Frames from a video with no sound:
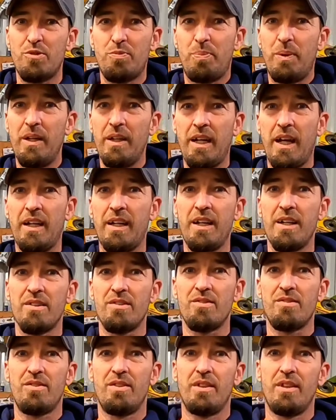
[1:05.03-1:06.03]
spring, I
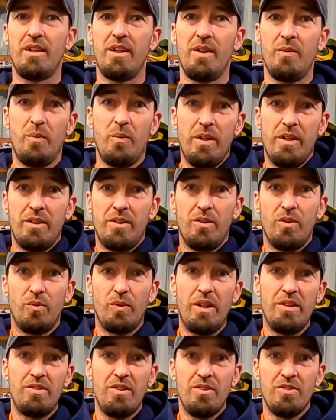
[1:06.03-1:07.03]
guess, when
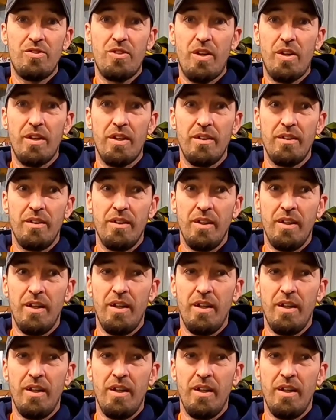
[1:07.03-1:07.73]
racing started.